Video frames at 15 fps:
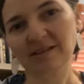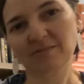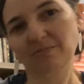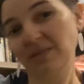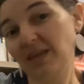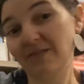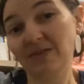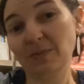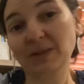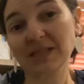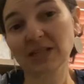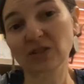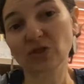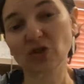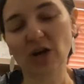even a piece of
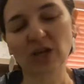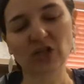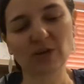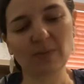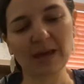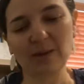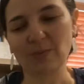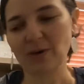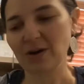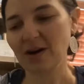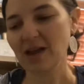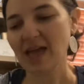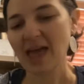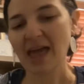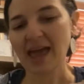construction paper,
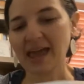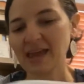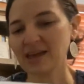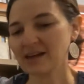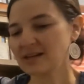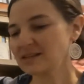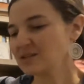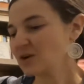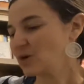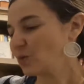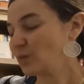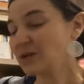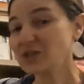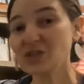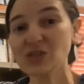and we
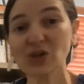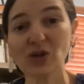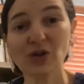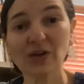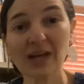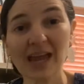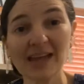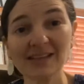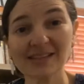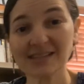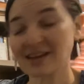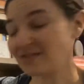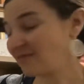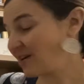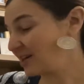just create
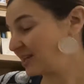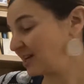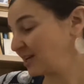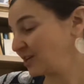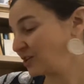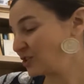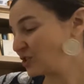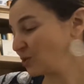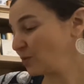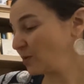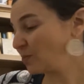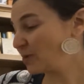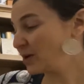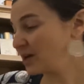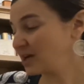stuff on here. So we'll
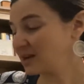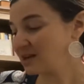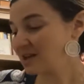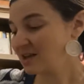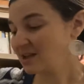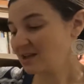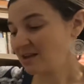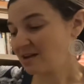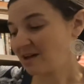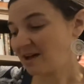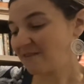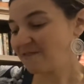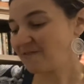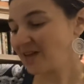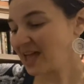put a
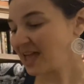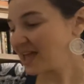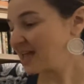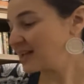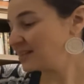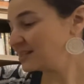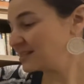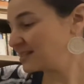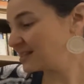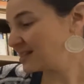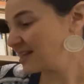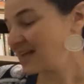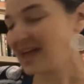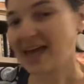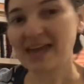face,
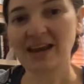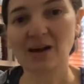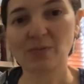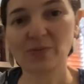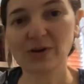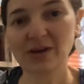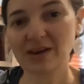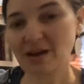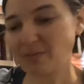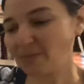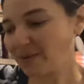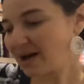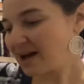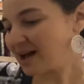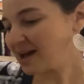and I'll put a
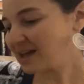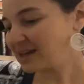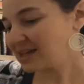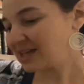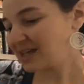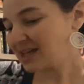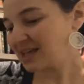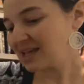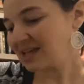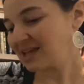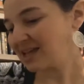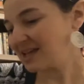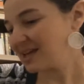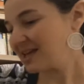body.